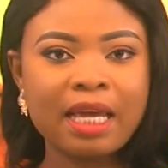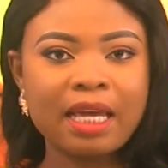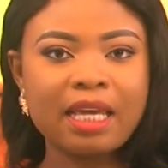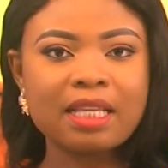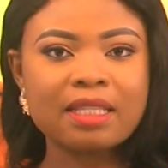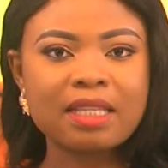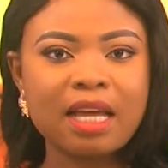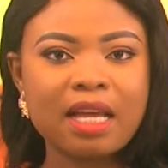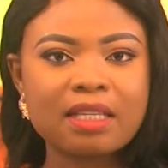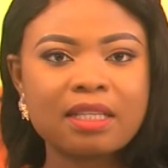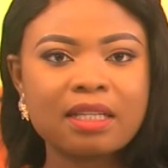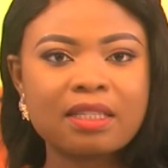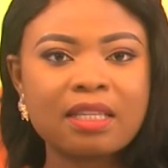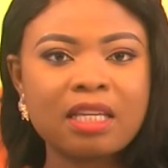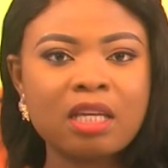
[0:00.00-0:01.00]
He says
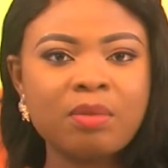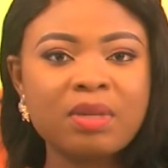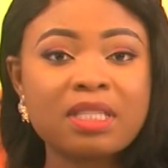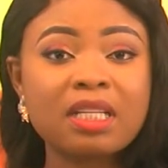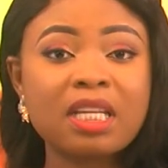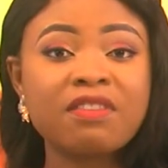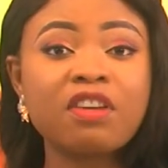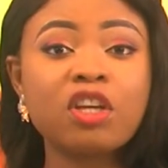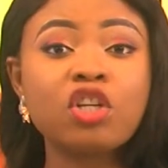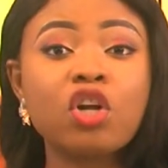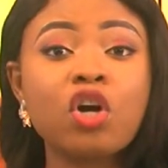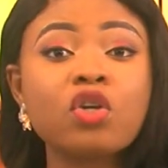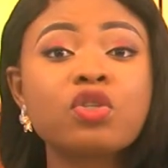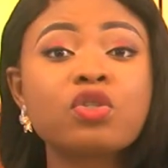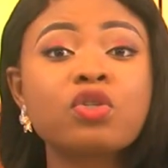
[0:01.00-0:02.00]
the team is leaving
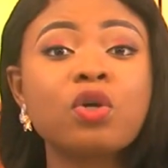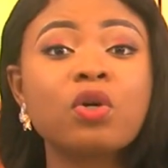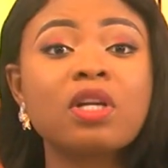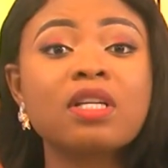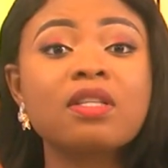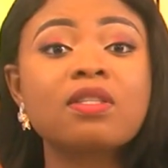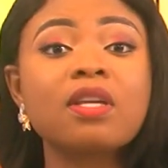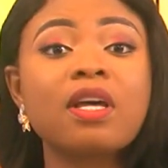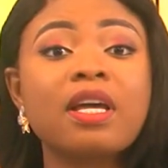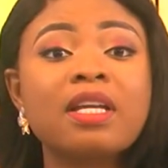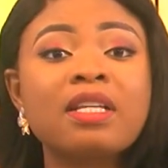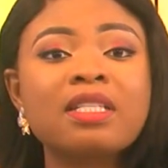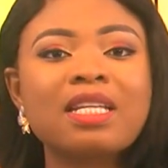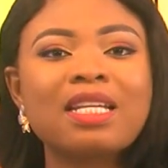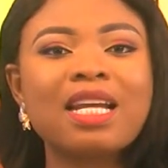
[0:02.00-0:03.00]
no stone
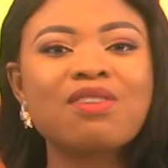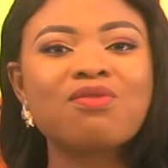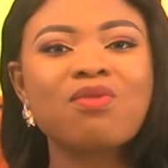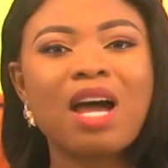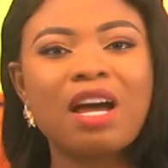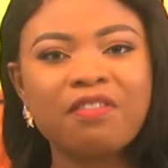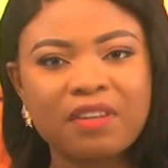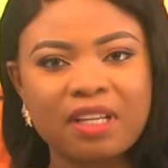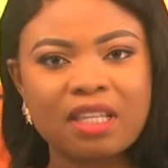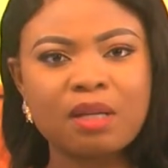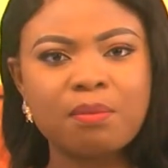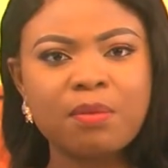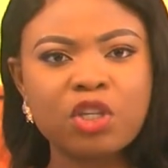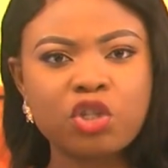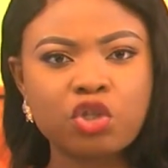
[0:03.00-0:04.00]
unturned in unraveling
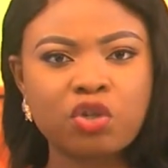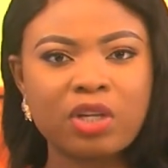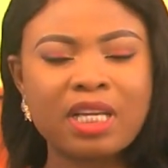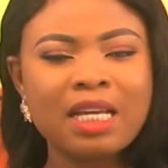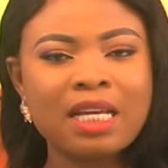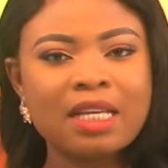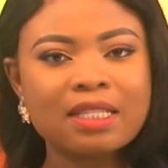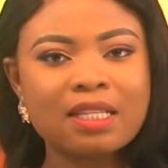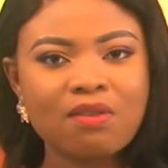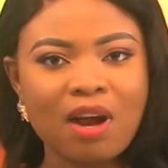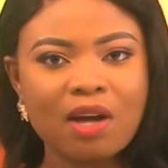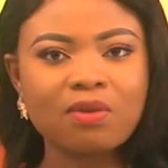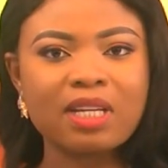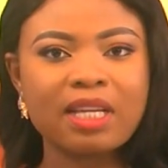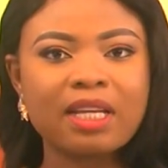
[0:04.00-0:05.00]
the mystery
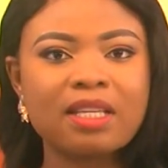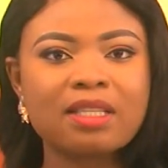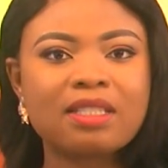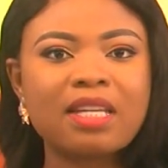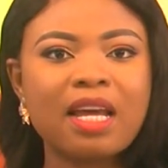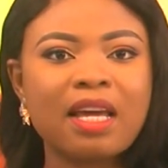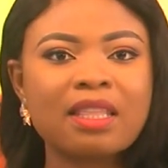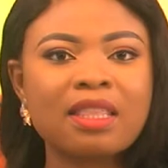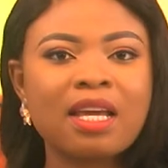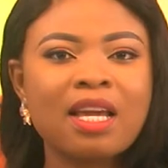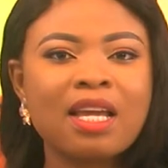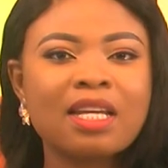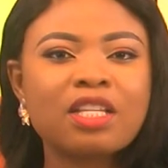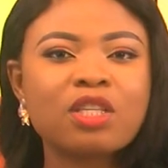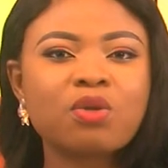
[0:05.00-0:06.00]
surrounding his death,
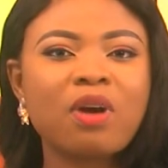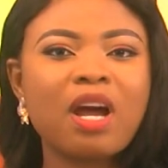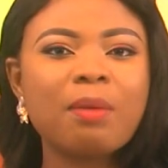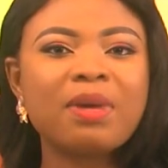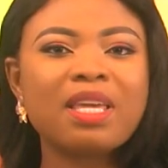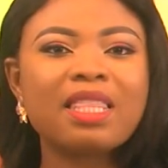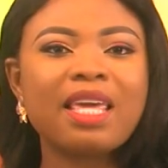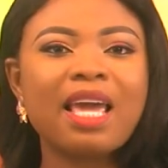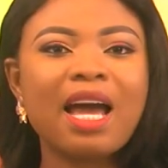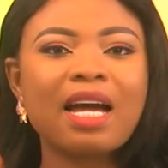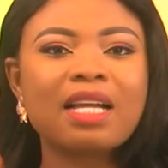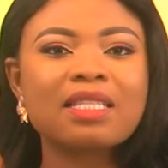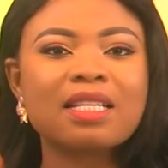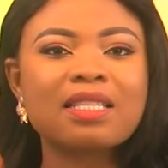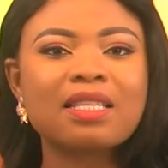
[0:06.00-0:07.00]
describing the
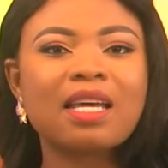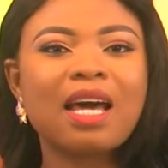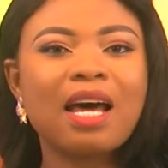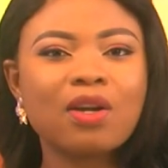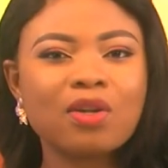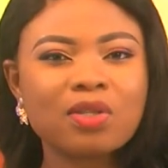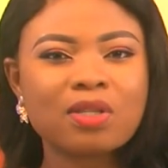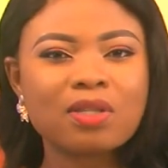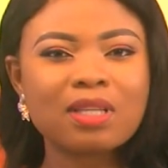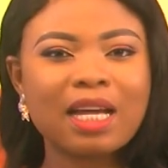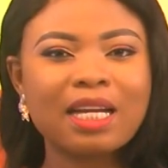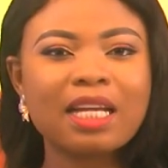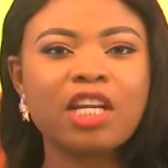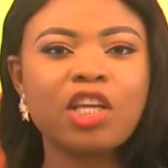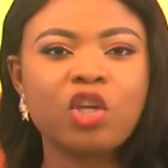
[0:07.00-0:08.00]
act as callous
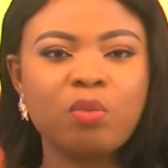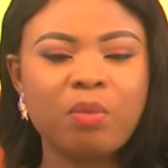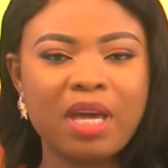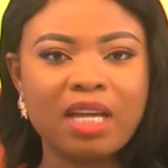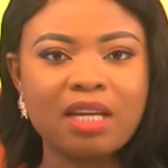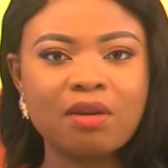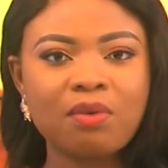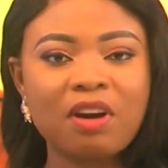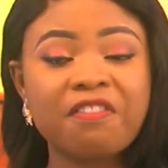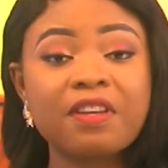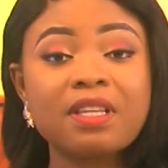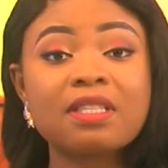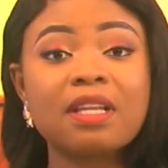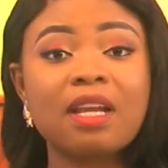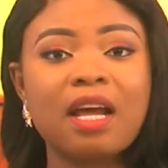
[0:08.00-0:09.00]
and inhumane.
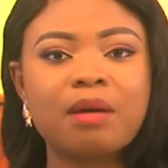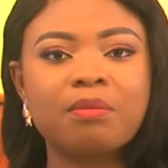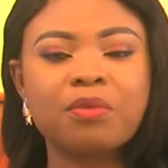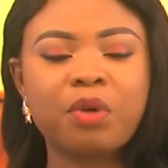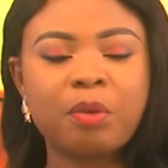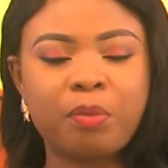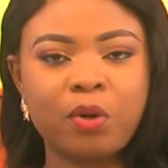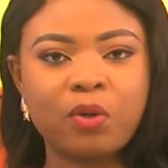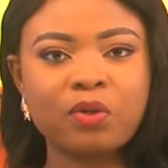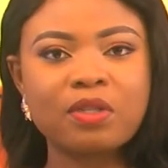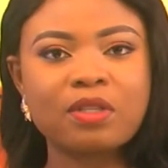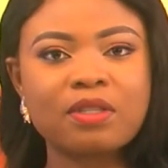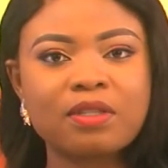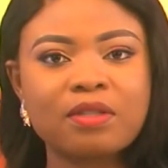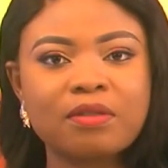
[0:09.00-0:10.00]
Rafik Salam
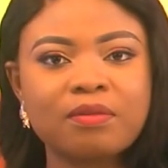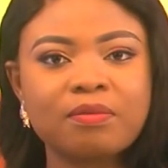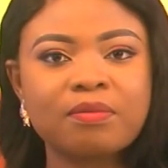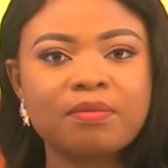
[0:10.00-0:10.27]
reports.